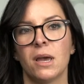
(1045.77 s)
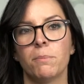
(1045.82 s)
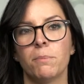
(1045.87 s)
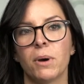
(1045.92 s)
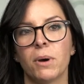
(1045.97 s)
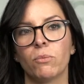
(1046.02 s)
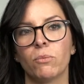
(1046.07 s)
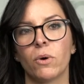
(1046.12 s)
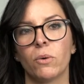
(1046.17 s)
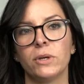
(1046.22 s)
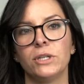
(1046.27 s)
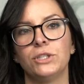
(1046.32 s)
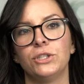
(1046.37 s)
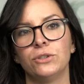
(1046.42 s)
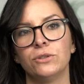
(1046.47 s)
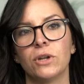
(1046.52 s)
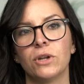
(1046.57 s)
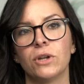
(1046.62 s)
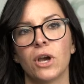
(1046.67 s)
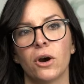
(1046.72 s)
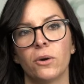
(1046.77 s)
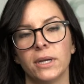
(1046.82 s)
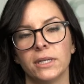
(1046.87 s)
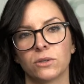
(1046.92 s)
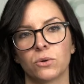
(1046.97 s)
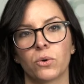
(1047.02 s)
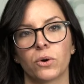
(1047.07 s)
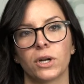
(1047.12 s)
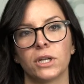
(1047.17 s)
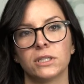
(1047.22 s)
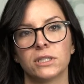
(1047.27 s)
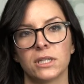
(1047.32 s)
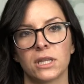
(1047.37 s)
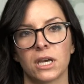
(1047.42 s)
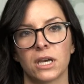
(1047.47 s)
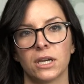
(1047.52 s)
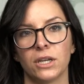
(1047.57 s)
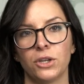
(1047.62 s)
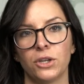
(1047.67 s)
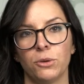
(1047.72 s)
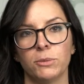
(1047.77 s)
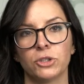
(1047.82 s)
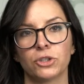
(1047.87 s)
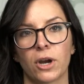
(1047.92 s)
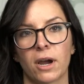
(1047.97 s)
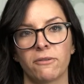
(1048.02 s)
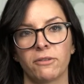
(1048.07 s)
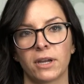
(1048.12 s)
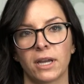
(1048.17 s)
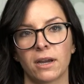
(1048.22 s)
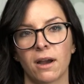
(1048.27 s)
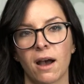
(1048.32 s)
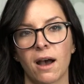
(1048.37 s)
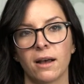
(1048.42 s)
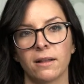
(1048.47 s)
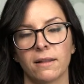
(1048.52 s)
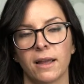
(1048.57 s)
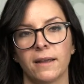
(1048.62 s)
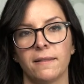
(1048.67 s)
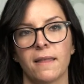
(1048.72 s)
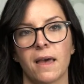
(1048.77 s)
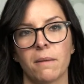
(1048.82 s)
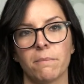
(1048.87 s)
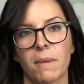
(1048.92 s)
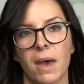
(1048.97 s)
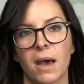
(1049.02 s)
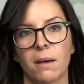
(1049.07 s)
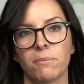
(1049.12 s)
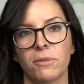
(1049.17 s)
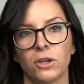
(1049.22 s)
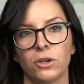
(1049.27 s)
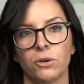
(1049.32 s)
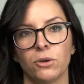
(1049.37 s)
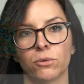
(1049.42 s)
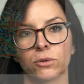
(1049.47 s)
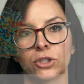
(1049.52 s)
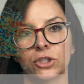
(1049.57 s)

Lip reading: But what we do know is, according to the human trafficking hotline, that map that you were